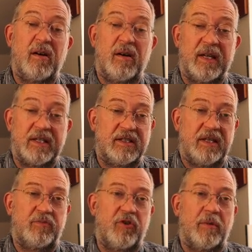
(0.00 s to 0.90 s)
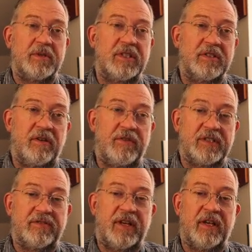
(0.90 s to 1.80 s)
let's uh, see, properties of this
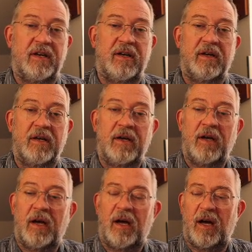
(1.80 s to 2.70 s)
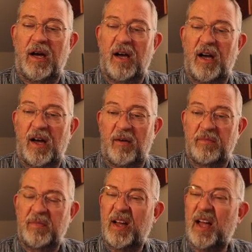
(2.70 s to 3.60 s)
thing. Um,
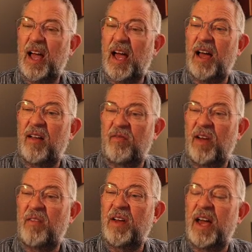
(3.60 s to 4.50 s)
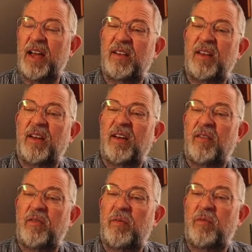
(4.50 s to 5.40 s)
and where we had,
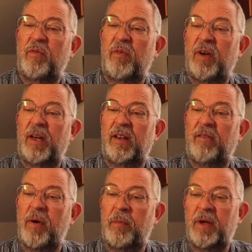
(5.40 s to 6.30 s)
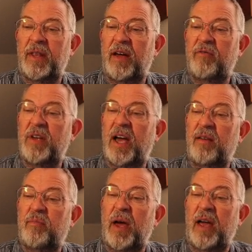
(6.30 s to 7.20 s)
and remember that we
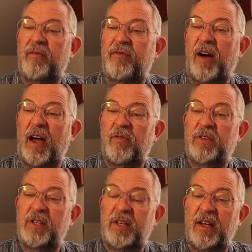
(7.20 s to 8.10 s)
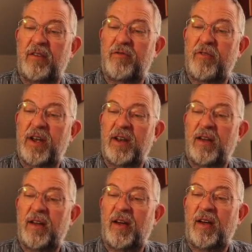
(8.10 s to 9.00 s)
had band 5 was the near infrared
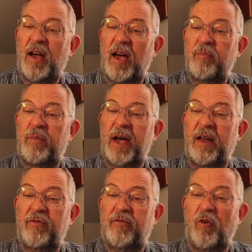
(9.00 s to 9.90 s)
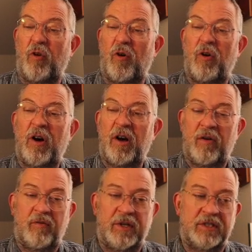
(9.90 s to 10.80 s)
and band 4
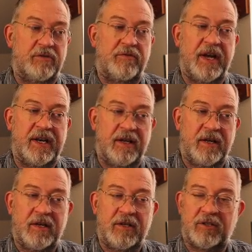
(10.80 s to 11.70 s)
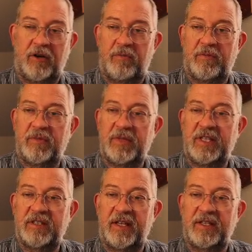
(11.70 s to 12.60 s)
was the red. So these
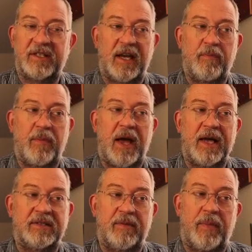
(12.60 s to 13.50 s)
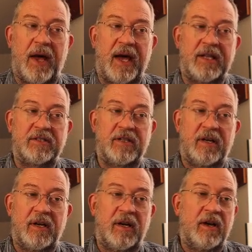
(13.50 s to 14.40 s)
are the same as the bands
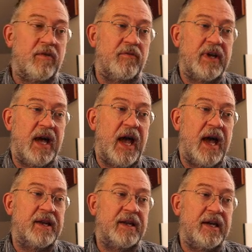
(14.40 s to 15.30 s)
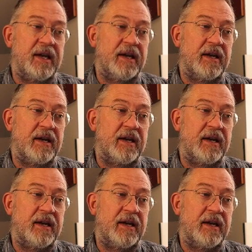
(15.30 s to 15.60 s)
we had in